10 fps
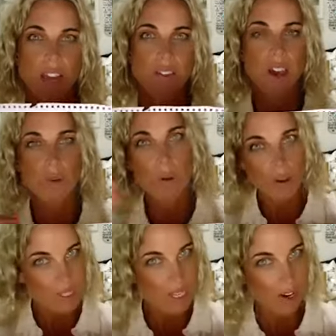that I could
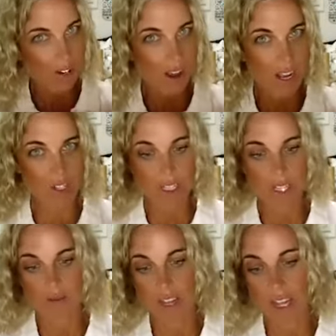post later on
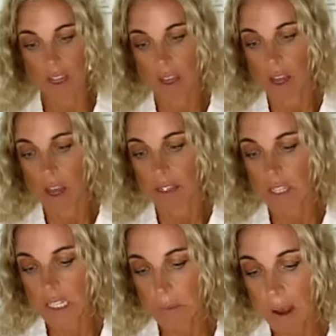IGTV
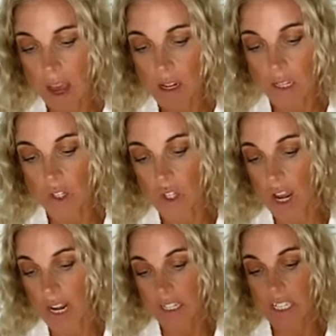to sparkle and
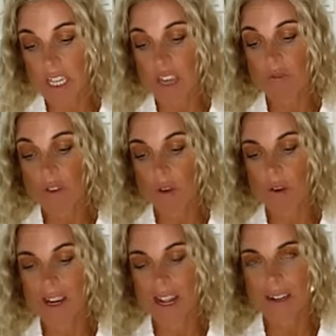shine and to give you
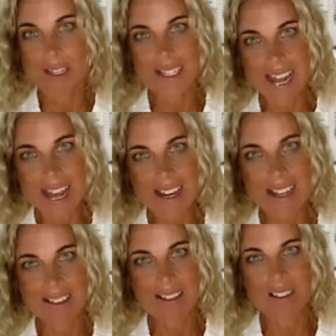an
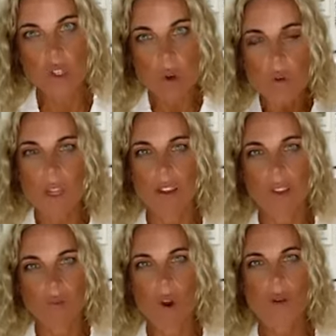understanding that the toolkit,
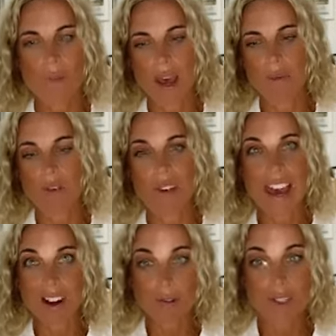the roadmap of
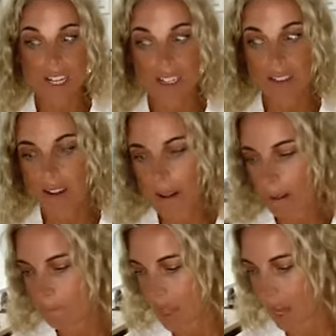adulting
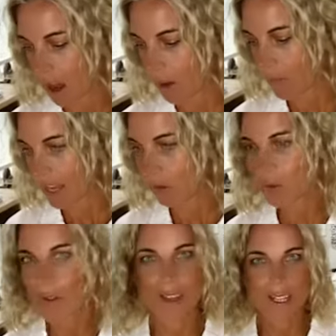and all
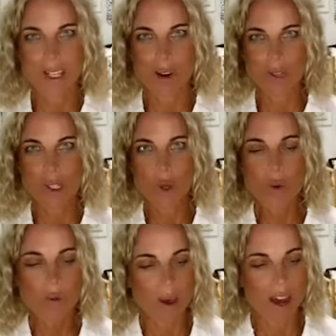the things that I always
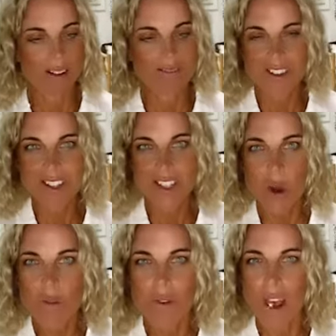talk about,
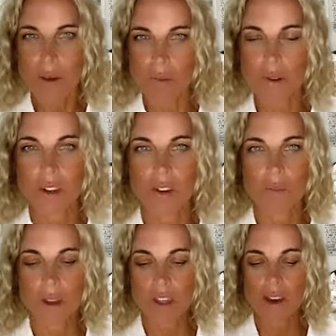so available to you,
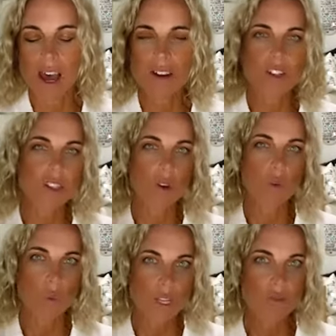but you can't just
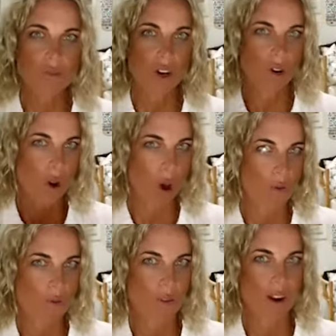wish for it or
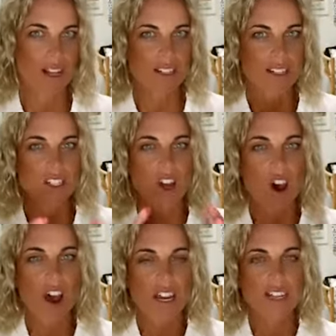hope for it. It's the
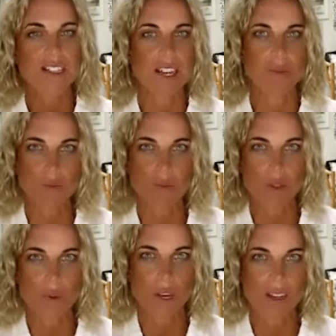tiny steps in
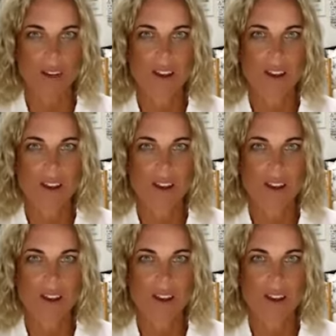between